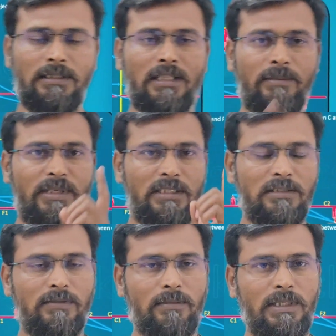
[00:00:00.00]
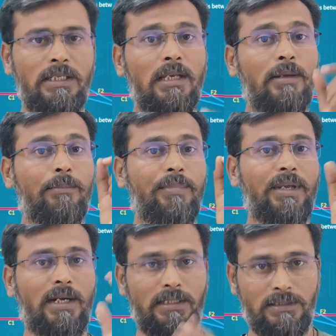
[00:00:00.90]
The image is forming
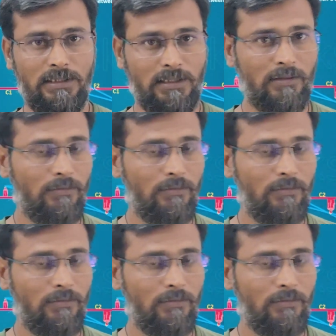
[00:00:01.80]
beyond C